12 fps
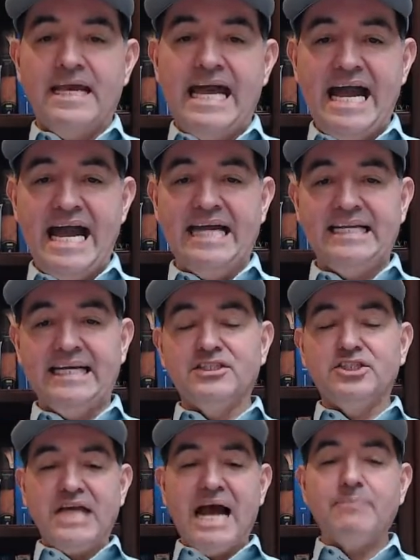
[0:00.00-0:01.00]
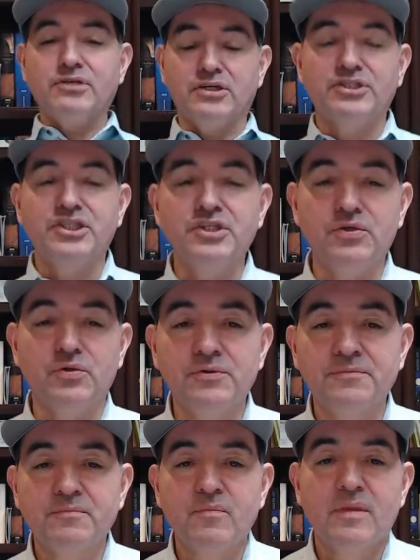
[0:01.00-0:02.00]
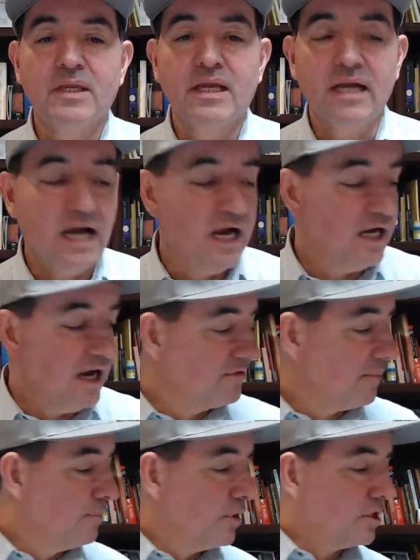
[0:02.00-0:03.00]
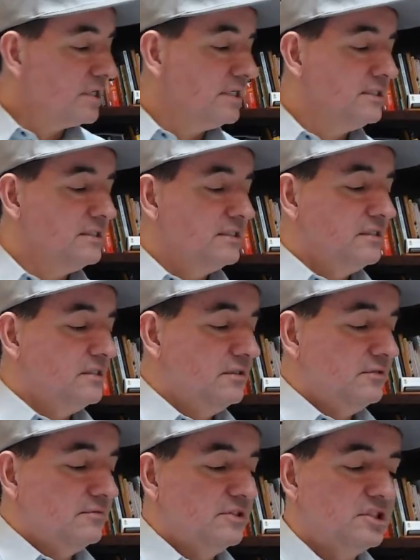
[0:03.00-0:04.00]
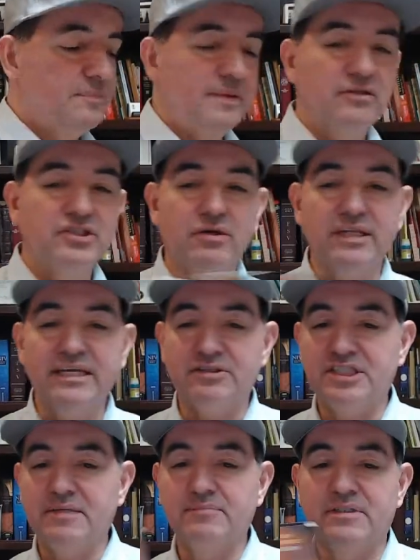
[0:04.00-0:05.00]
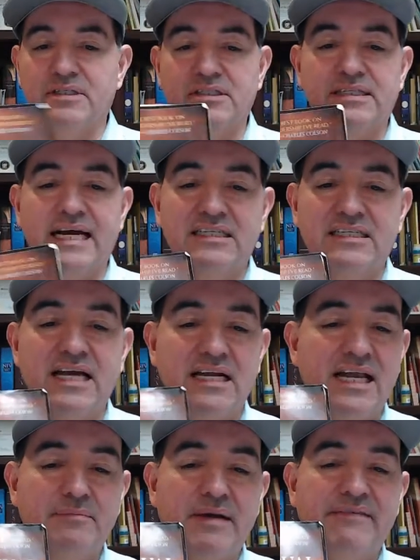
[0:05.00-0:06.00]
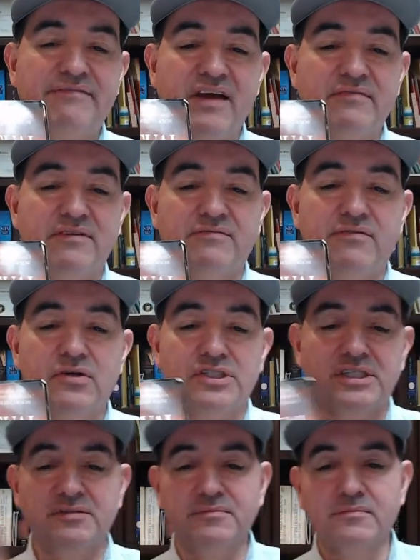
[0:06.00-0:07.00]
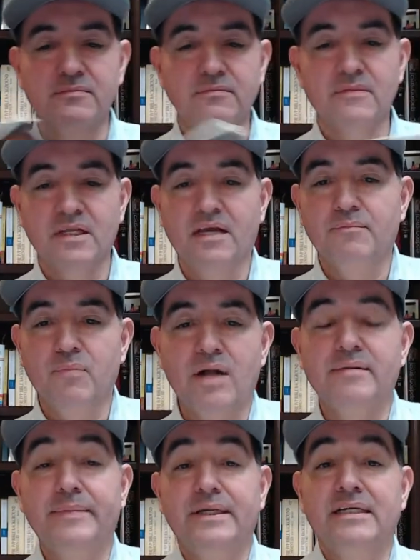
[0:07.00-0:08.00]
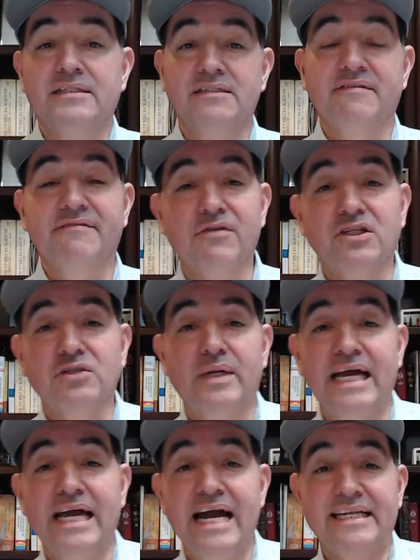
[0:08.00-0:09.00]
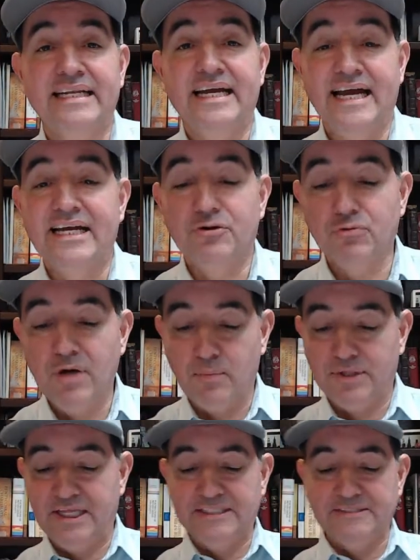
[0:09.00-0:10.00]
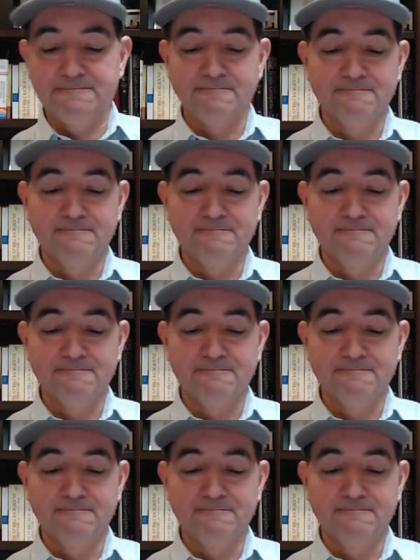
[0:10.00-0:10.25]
And in chapter 2 of the book, Spiritual Leadership, this is actually kind of like my favorite version, probably because it's the first one I had and I grew up with it.